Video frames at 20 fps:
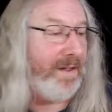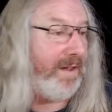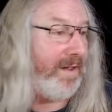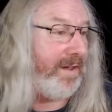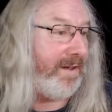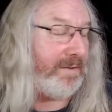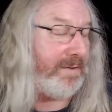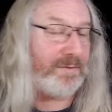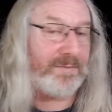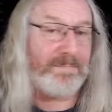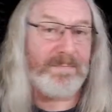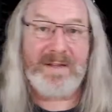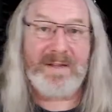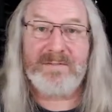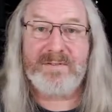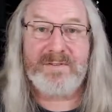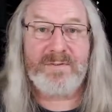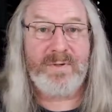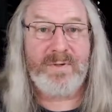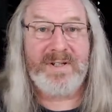He was
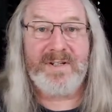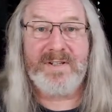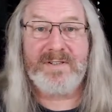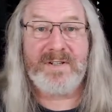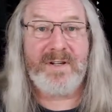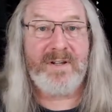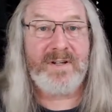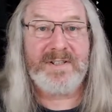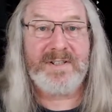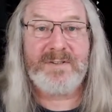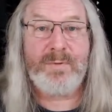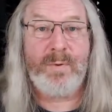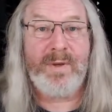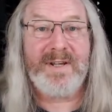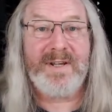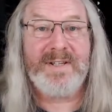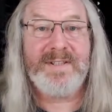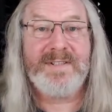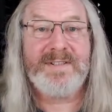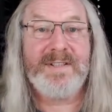about in his early
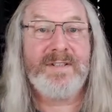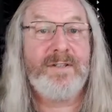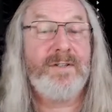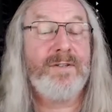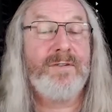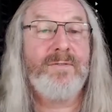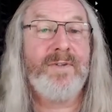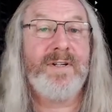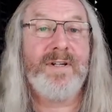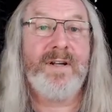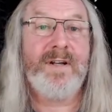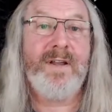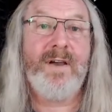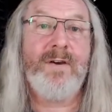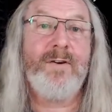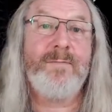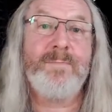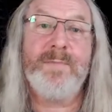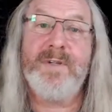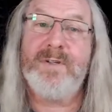20s. He couldn't read a
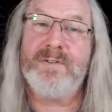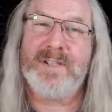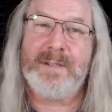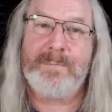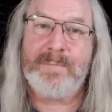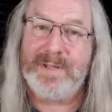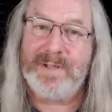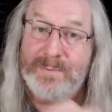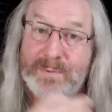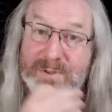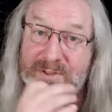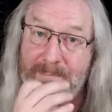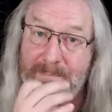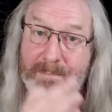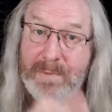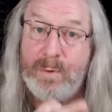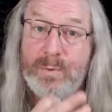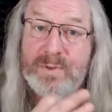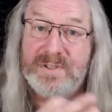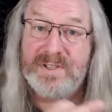note of music, but he was a
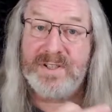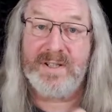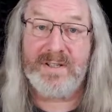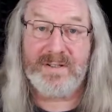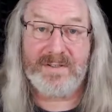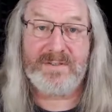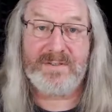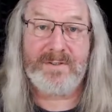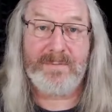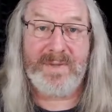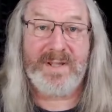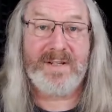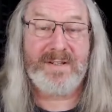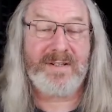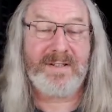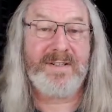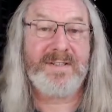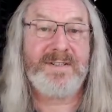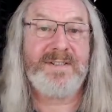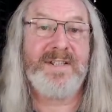
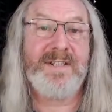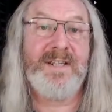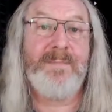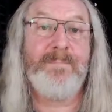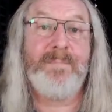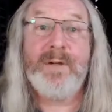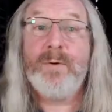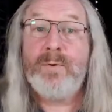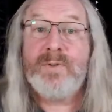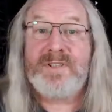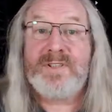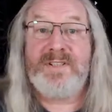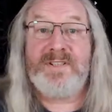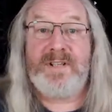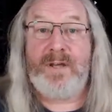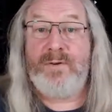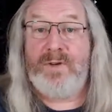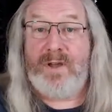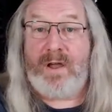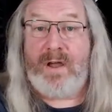multi-instrumentalist. He built his
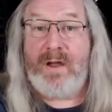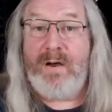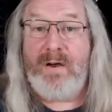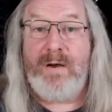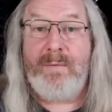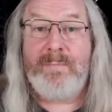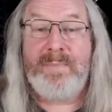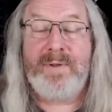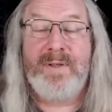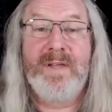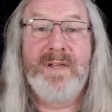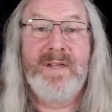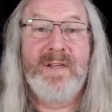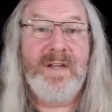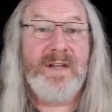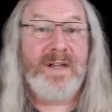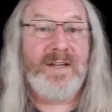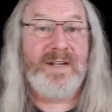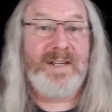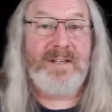own harp,
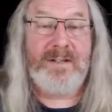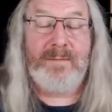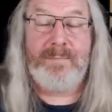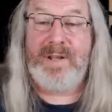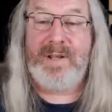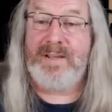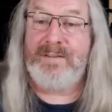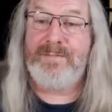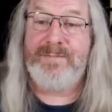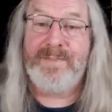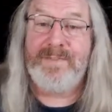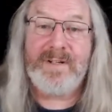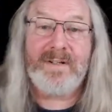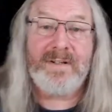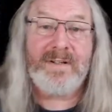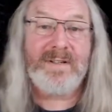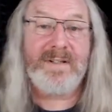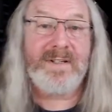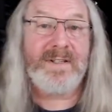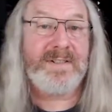and he could play
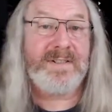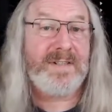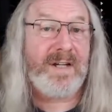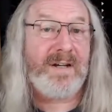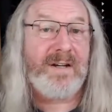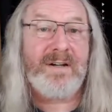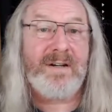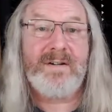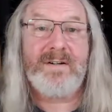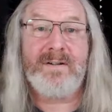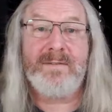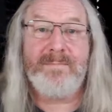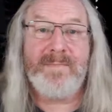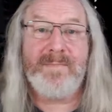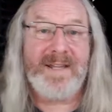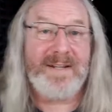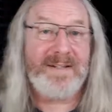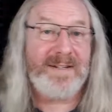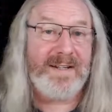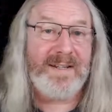fiddle and guitar and
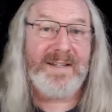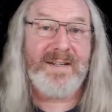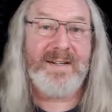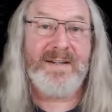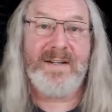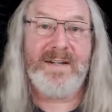mandolin.